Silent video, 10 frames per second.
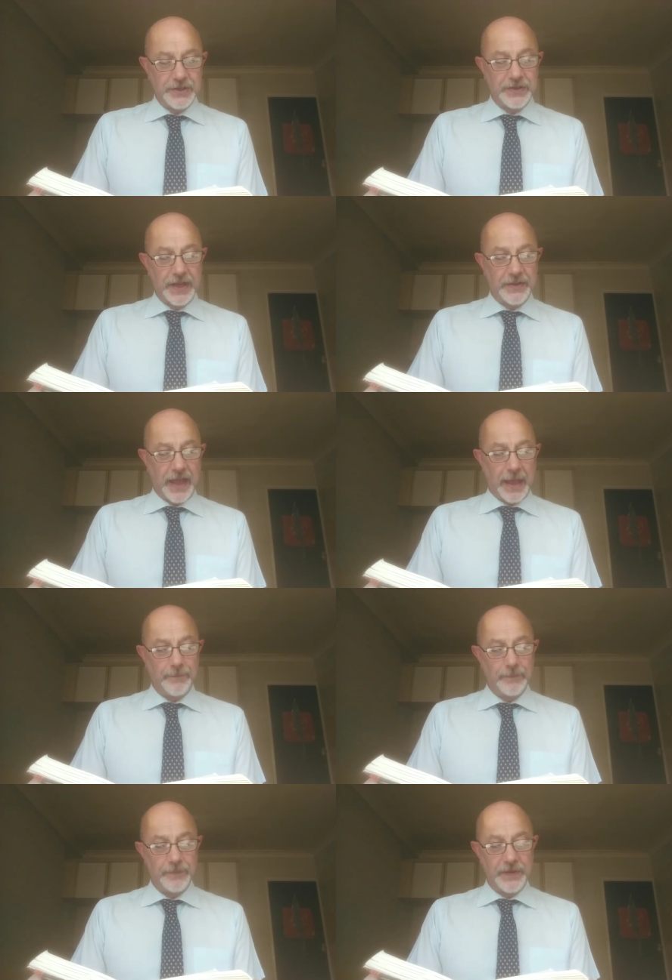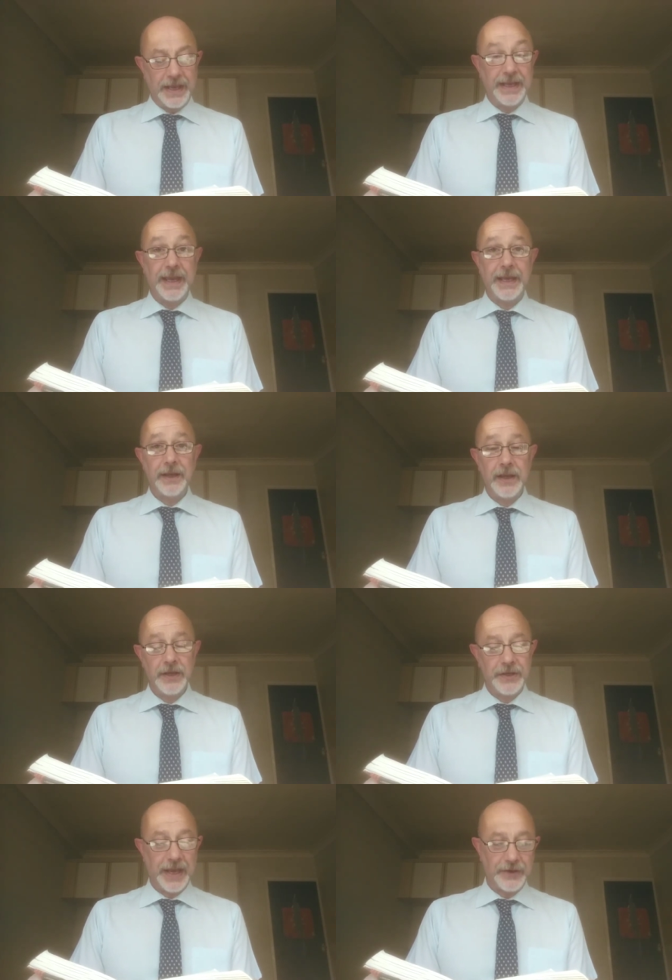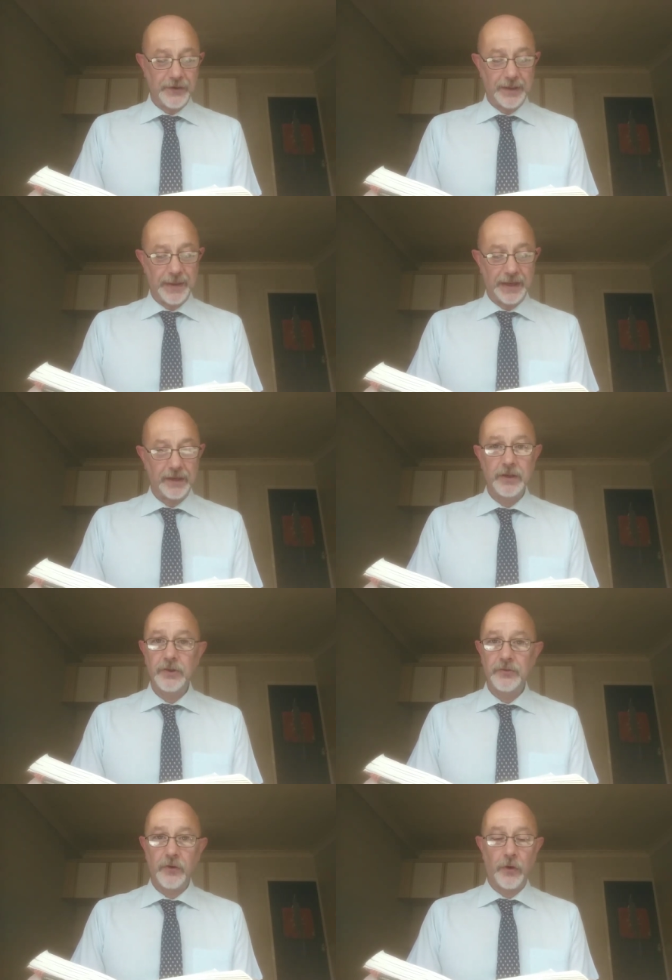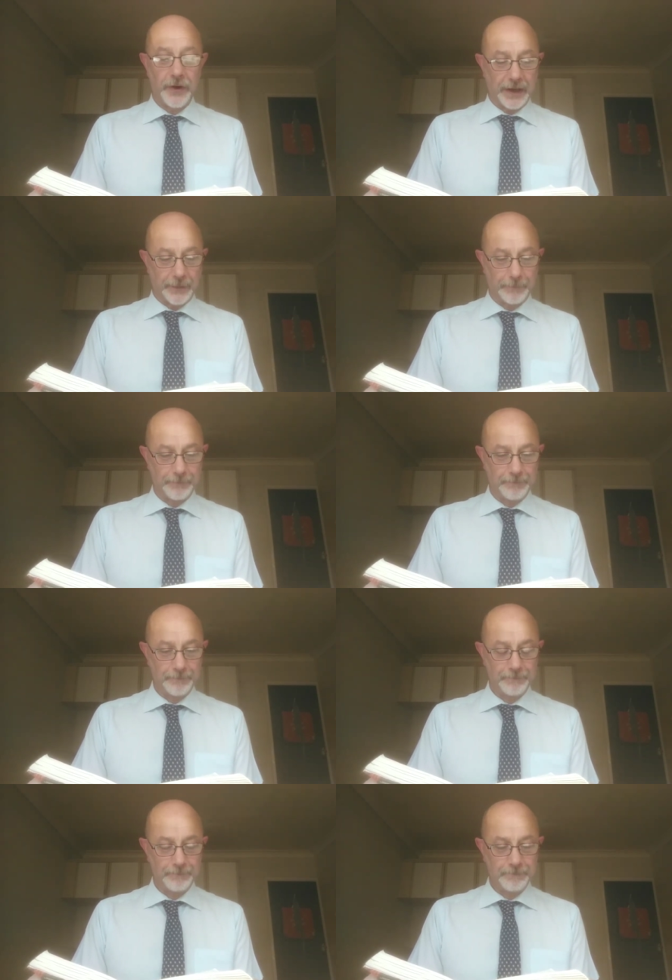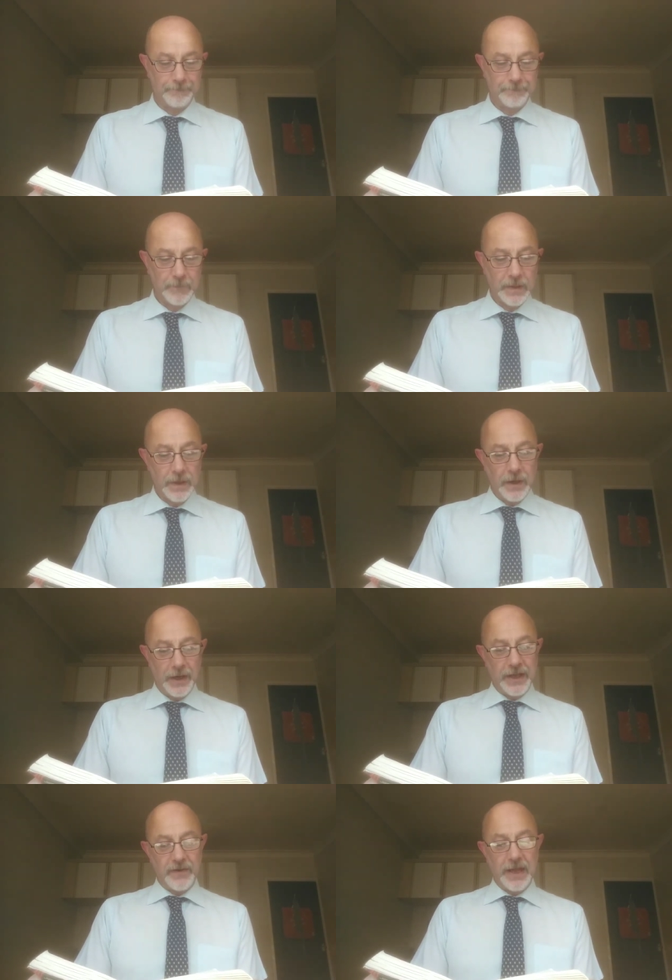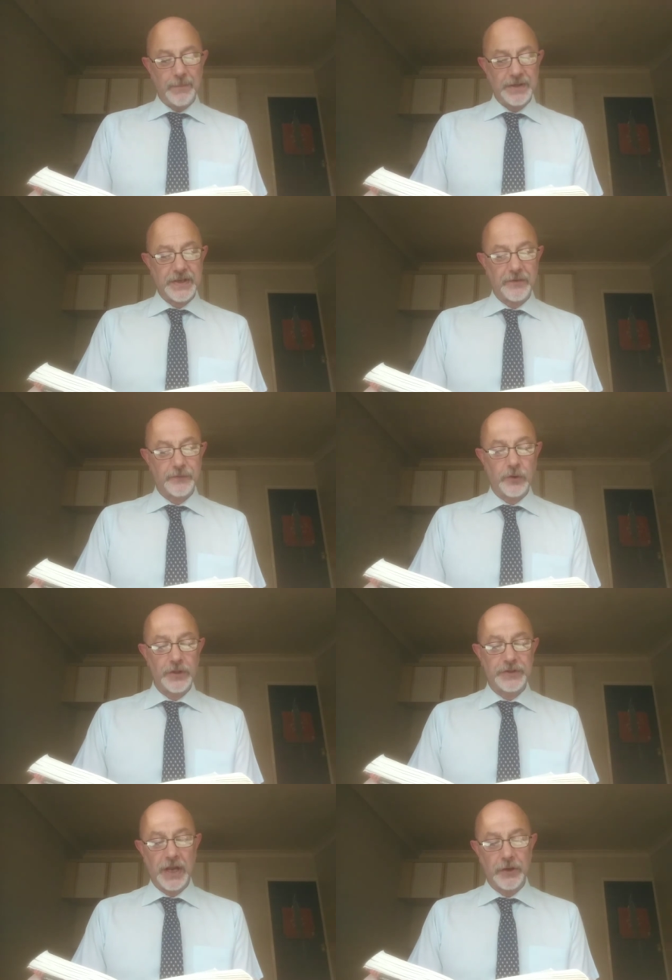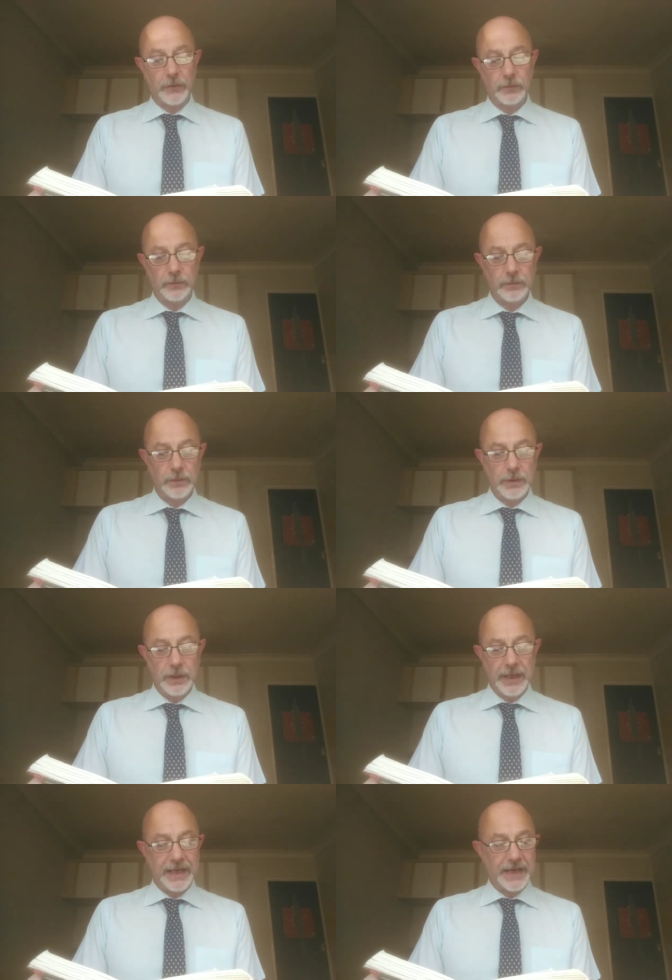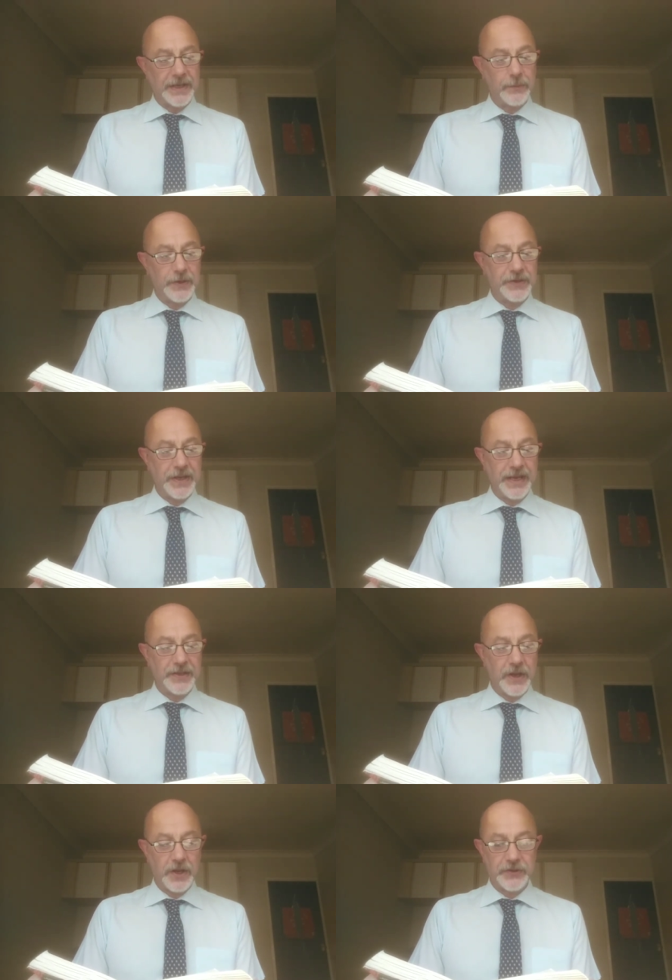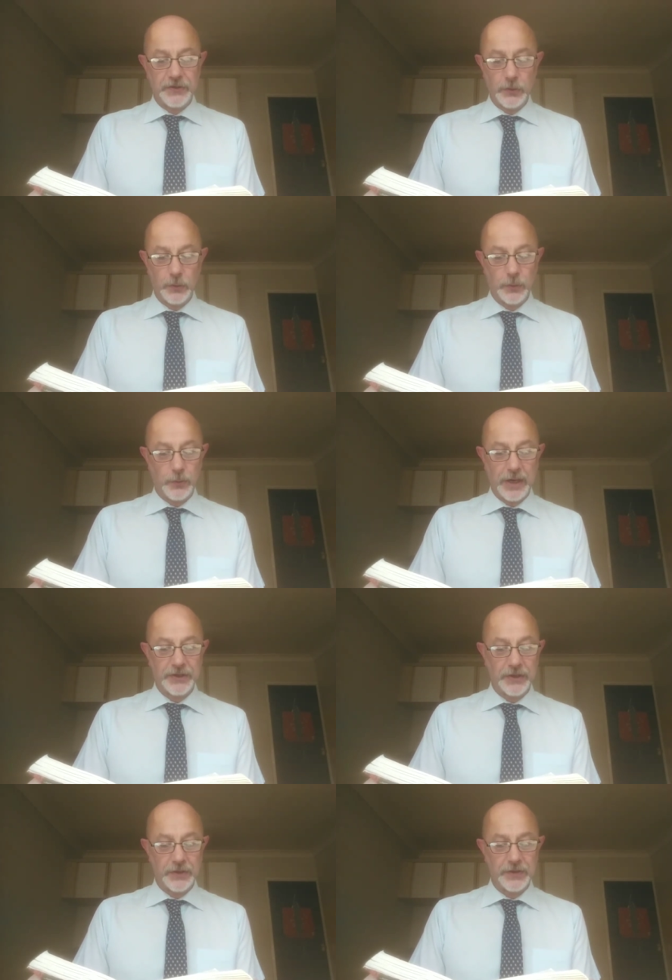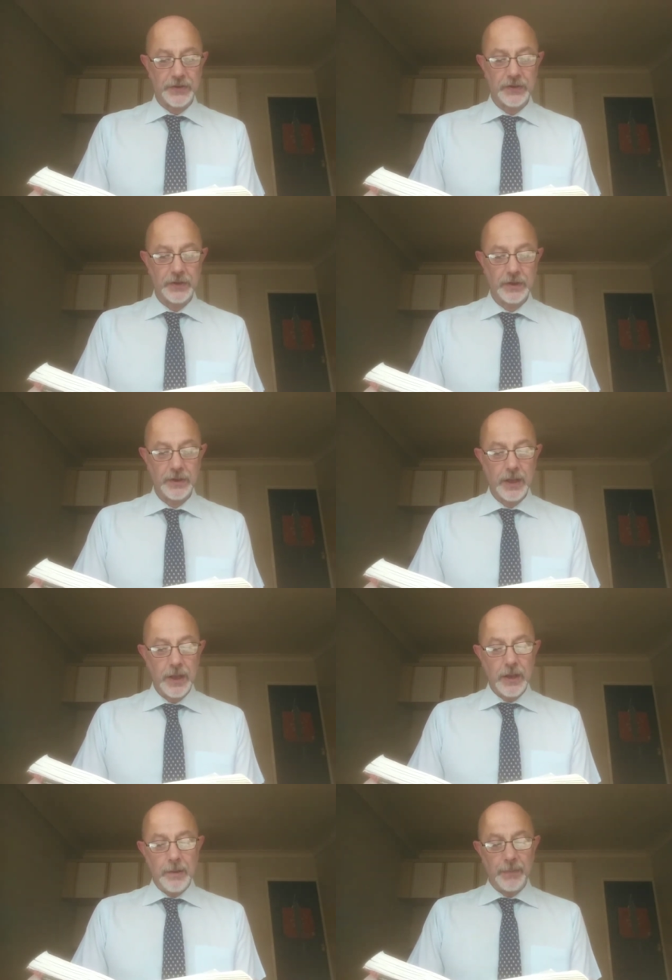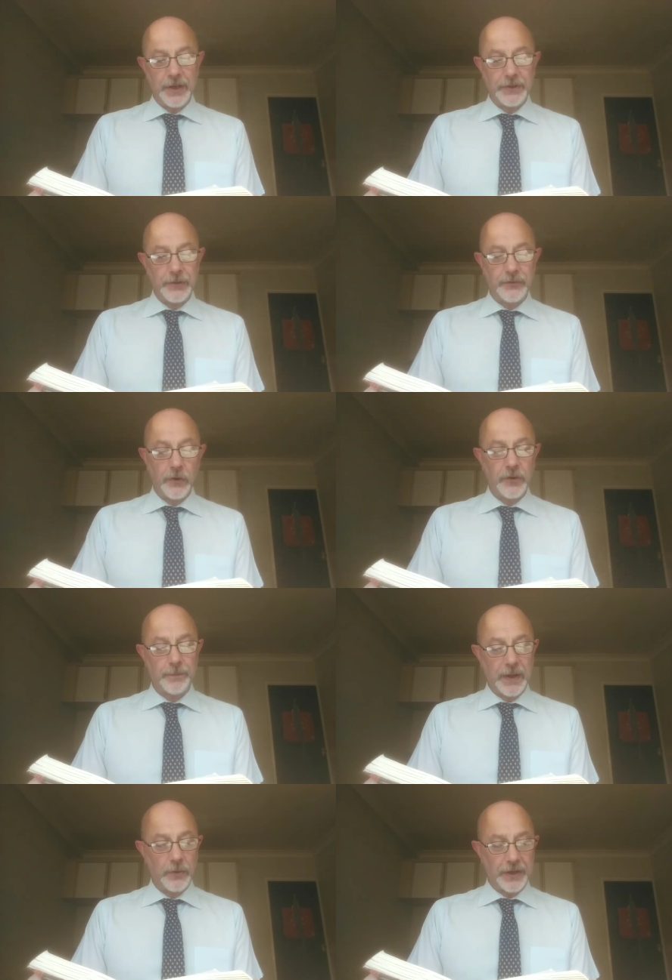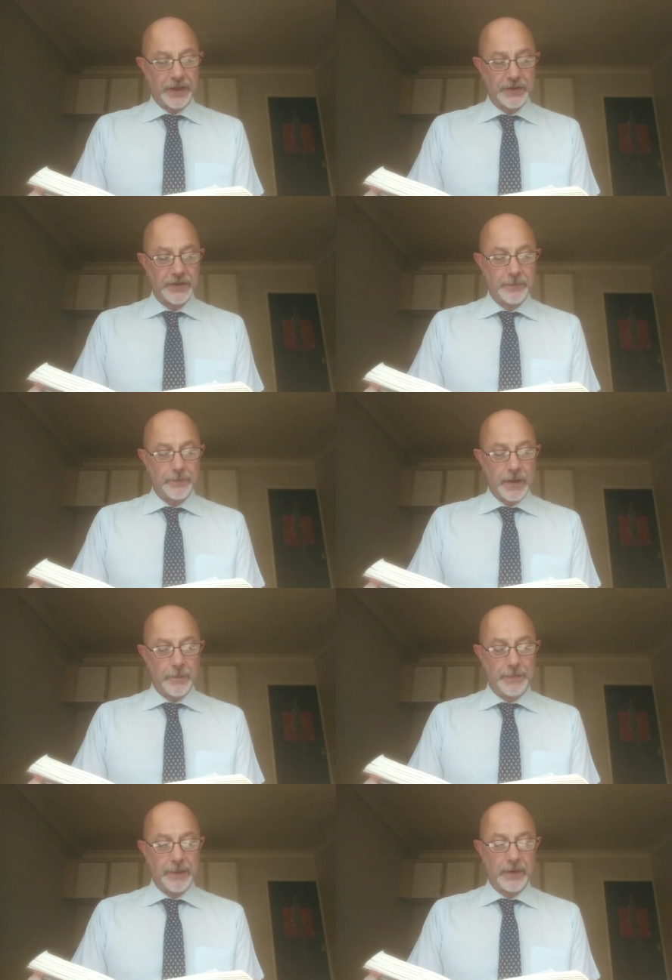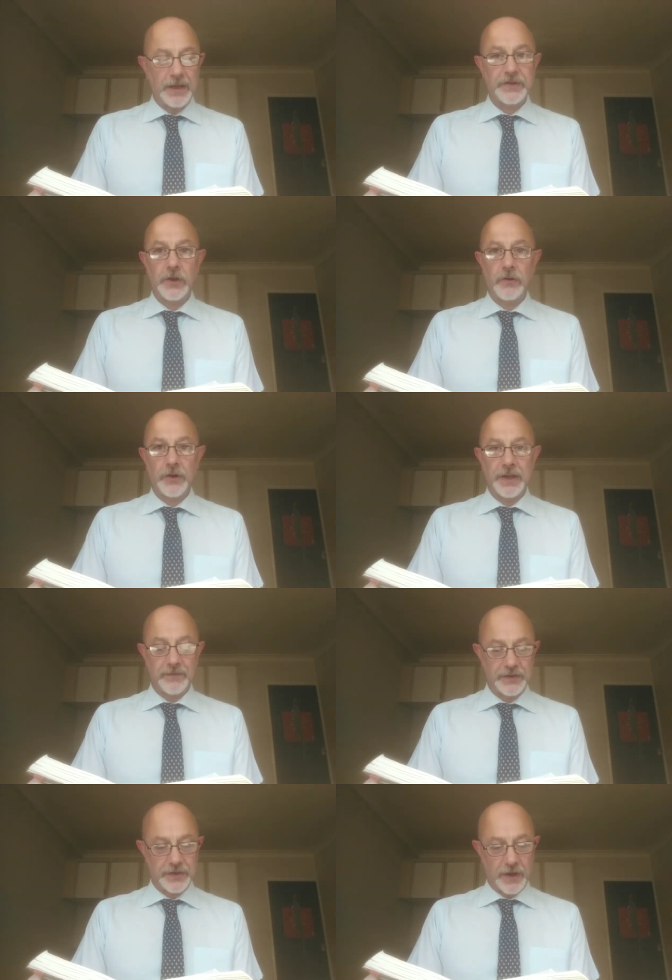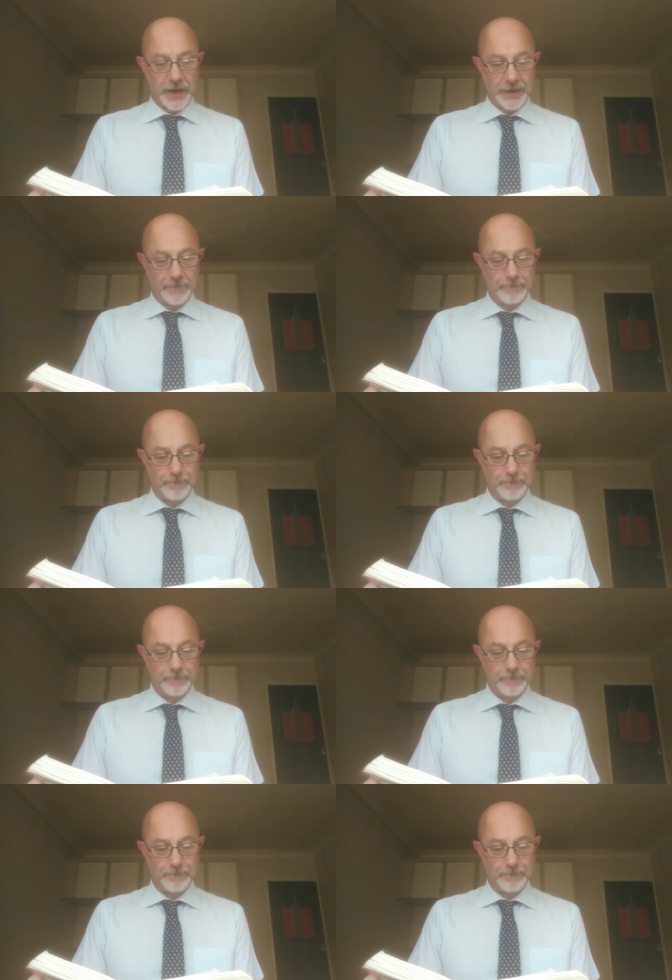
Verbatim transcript: just sit there, thinking, daydreaming, drawing. I never let myself draw the tunnel, in case anyone sees and asks awkward questions, but I do draw the buildings and people I saw on the other side.